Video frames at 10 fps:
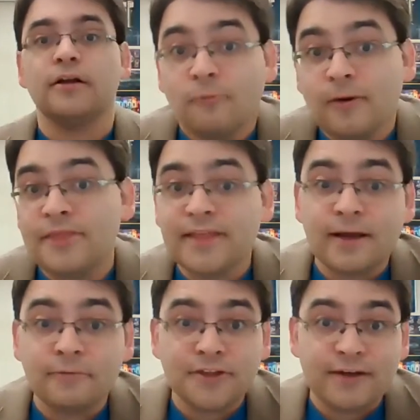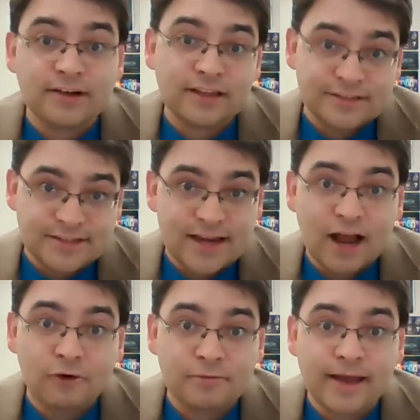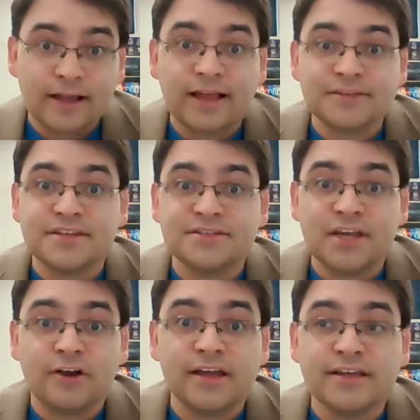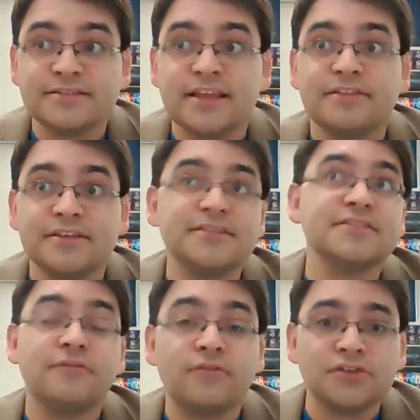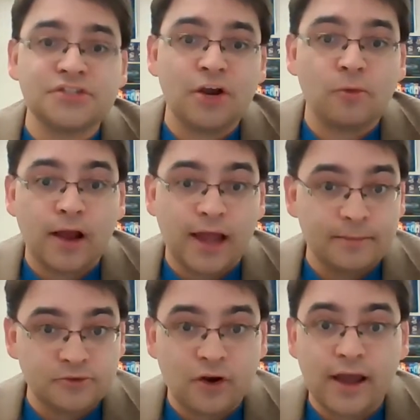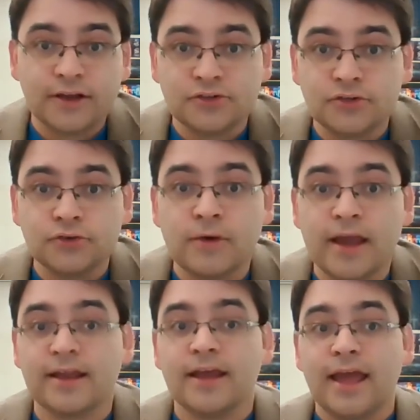One thing that will definitely stand out with my class this year is that this is the first year where I am trying to create